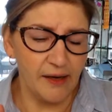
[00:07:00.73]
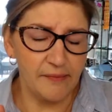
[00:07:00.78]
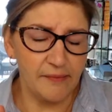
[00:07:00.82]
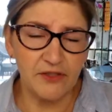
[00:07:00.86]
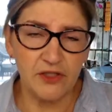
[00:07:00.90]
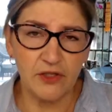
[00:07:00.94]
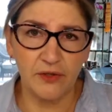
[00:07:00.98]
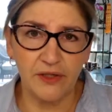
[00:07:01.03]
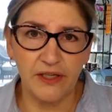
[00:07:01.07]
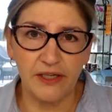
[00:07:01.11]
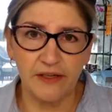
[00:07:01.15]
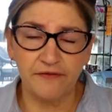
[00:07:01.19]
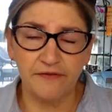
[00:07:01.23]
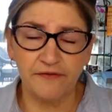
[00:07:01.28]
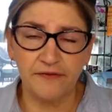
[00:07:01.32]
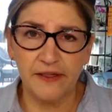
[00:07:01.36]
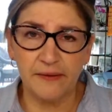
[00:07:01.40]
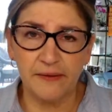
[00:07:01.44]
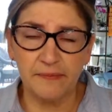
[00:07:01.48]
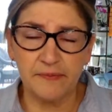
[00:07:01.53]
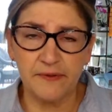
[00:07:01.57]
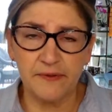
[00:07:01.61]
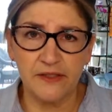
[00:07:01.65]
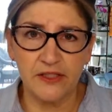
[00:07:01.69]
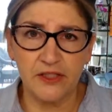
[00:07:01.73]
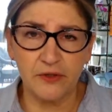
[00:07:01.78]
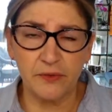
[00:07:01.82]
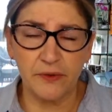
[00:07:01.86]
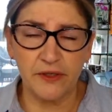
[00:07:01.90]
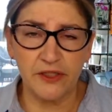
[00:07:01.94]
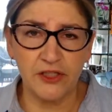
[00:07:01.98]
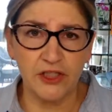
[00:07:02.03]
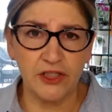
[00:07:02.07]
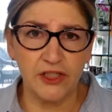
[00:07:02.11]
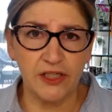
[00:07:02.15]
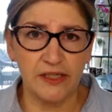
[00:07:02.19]
So he
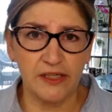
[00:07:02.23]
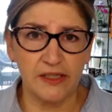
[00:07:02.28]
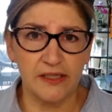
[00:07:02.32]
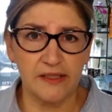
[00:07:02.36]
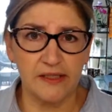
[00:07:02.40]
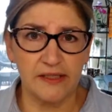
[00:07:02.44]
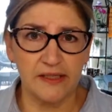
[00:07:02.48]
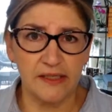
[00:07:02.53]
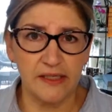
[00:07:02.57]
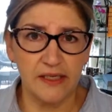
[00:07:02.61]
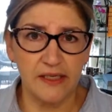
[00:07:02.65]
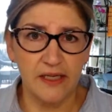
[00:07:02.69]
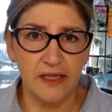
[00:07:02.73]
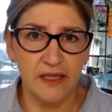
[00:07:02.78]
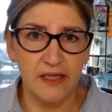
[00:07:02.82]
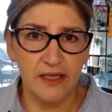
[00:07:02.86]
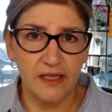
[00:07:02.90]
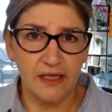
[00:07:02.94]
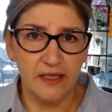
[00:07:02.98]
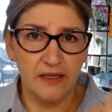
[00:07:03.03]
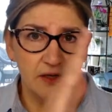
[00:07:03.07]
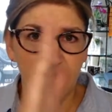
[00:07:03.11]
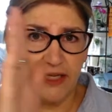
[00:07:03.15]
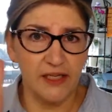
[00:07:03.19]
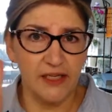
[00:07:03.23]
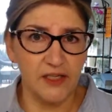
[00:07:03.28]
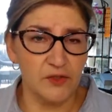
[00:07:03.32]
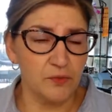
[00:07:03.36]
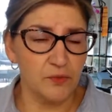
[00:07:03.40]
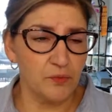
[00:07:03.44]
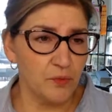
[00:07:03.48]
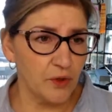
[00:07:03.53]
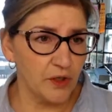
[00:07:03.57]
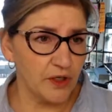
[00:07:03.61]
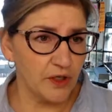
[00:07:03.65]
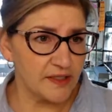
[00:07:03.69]
switched his
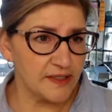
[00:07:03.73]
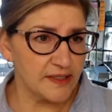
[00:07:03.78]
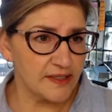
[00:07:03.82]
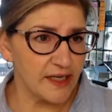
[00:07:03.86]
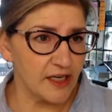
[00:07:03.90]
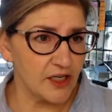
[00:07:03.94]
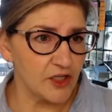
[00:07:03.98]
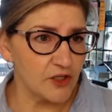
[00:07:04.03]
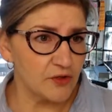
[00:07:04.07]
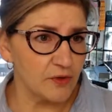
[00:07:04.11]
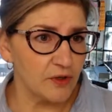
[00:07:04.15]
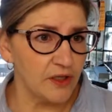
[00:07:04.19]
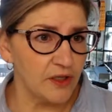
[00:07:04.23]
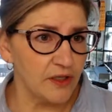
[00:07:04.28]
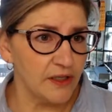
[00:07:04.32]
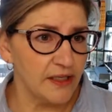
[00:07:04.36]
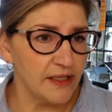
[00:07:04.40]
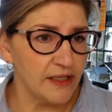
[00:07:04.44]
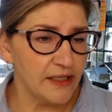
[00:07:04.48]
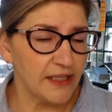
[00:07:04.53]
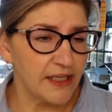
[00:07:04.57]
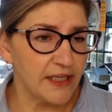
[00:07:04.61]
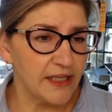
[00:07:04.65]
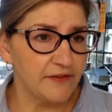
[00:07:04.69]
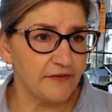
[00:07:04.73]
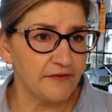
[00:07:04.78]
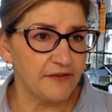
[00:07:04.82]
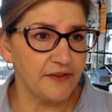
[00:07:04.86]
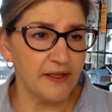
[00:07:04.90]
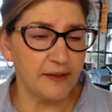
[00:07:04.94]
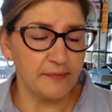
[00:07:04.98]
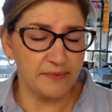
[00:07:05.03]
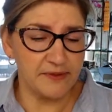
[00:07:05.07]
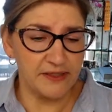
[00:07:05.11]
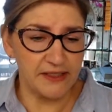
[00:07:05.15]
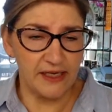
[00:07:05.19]
work schedule. He
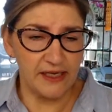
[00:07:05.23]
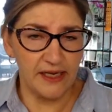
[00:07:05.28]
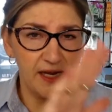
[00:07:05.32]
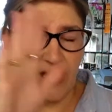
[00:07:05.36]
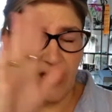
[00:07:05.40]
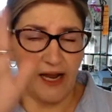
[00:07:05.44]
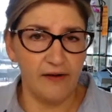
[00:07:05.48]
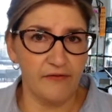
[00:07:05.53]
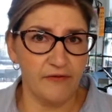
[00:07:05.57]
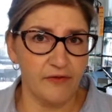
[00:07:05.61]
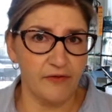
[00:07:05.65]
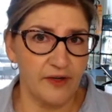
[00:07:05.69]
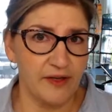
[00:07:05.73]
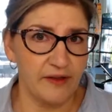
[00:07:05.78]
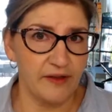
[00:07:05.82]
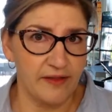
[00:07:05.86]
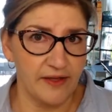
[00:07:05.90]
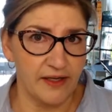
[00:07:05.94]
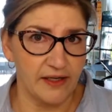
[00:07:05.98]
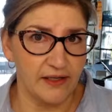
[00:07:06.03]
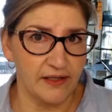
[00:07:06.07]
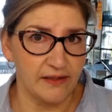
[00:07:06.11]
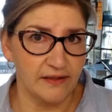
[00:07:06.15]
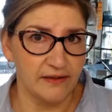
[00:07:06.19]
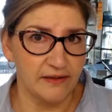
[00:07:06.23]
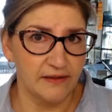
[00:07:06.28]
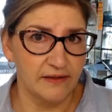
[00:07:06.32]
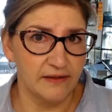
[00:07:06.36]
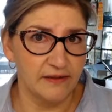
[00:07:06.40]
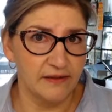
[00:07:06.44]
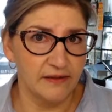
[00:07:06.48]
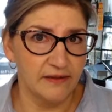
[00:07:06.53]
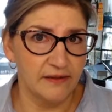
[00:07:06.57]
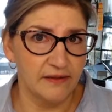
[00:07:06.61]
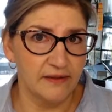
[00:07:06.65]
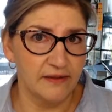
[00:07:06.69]
flipped everything,
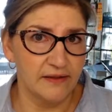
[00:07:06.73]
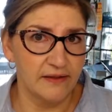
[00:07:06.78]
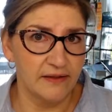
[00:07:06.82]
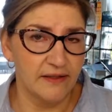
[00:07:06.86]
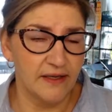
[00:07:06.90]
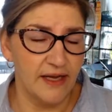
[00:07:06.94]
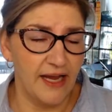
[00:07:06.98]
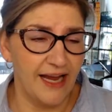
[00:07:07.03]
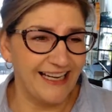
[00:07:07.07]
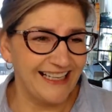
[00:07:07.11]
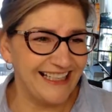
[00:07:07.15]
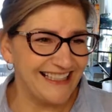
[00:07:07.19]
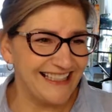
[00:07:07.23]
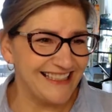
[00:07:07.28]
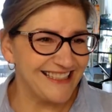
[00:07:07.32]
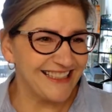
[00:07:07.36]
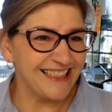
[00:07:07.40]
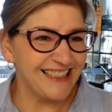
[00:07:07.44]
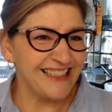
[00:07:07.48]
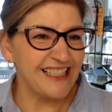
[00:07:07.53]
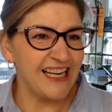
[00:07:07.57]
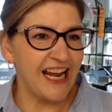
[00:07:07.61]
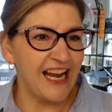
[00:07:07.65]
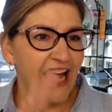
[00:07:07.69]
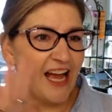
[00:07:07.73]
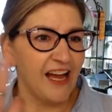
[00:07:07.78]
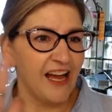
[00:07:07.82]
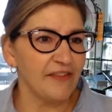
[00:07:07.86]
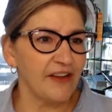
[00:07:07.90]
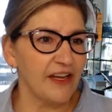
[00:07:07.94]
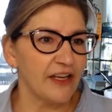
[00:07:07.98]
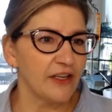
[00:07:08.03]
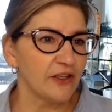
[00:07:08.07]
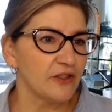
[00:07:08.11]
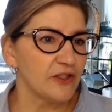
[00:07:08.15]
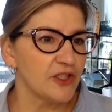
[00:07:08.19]
and he didn't have
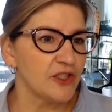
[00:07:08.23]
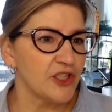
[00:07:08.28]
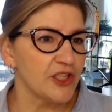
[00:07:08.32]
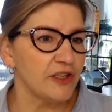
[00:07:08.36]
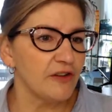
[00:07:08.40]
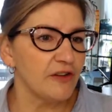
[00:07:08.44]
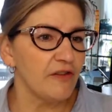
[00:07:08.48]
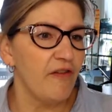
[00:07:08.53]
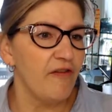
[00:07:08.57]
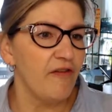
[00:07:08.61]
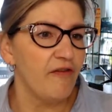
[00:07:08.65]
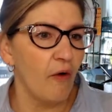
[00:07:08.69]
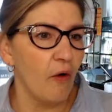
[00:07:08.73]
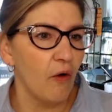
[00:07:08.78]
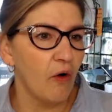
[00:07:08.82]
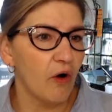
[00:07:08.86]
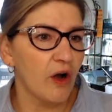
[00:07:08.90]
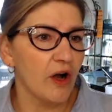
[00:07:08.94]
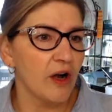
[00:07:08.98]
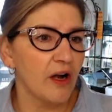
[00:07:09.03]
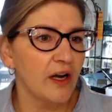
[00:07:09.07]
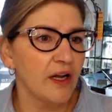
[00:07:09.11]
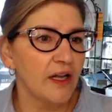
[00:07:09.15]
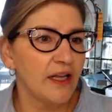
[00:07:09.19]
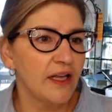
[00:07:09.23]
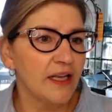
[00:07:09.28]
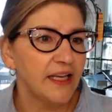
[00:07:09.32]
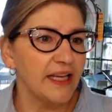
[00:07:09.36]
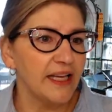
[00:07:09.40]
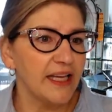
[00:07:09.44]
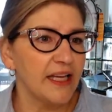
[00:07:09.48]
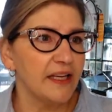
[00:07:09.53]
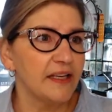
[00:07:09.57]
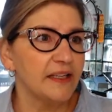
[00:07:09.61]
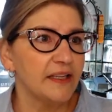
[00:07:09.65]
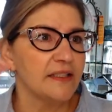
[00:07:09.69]
energy for
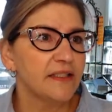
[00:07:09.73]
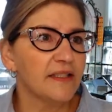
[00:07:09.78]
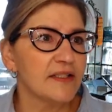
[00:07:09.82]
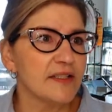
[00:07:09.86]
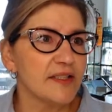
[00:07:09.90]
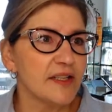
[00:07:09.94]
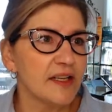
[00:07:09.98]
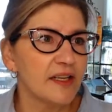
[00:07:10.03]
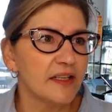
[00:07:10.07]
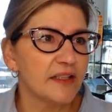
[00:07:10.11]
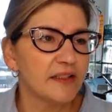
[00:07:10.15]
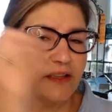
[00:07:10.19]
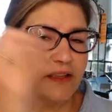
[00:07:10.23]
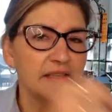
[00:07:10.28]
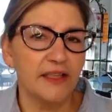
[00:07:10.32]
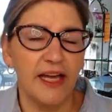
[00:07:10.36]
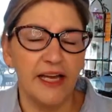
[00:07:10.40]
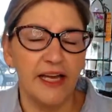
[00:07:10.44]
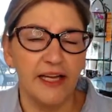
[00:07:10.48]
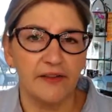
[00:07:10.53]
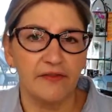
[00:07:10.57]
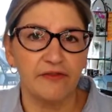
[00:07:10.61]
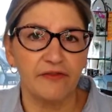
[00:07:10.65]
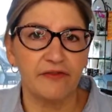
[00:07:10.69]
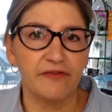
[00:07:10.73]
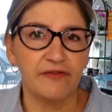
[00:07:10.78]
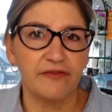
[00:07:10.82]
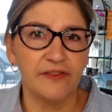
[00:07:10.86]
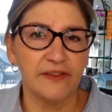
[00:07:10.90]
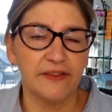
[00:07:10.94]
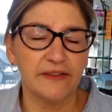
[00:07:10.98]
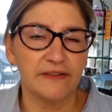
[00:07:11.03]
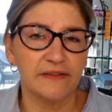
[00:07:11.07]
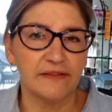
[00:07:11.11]
his life.